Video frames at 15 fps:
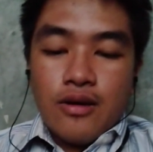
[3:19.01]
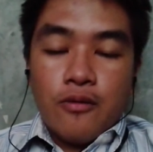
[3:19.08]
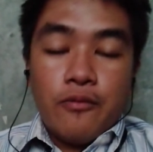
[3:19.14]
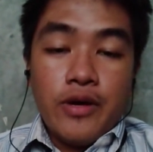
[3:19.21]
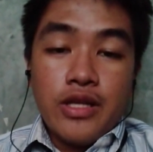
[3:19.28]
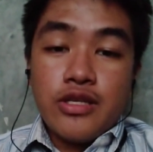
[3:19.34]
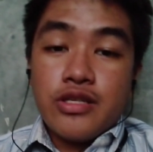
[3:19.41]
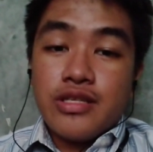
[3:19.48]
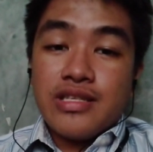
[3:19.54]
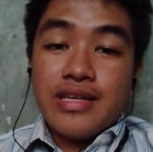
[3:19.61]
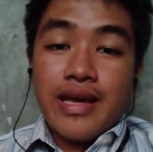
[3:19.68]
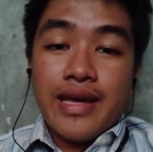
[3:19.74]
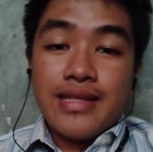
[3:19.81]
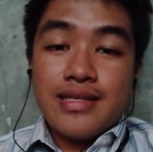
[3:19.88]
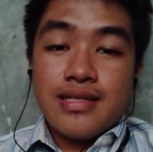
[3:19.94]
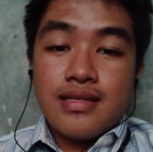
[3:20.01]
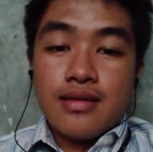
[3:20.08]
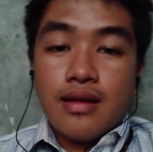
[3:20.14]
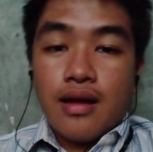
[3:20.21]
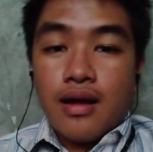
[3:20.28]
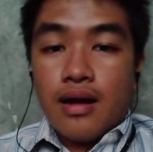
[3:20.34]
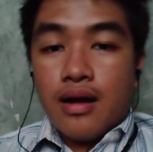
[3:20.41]
which states
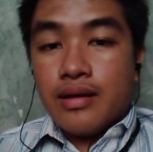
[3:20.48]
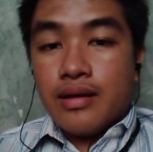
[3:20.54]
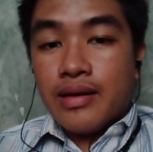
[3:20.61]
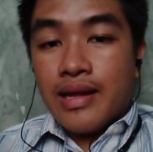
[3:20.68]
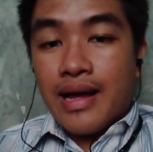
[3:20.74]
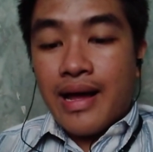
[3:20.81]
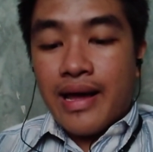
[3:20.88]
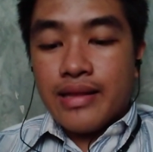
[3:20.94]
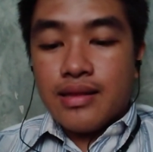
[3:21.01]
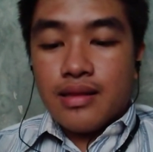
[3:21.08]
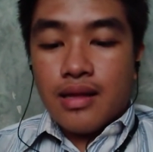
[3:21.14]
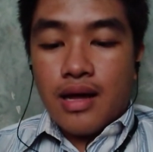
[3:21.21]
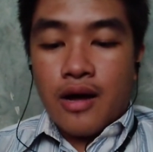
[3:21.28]
that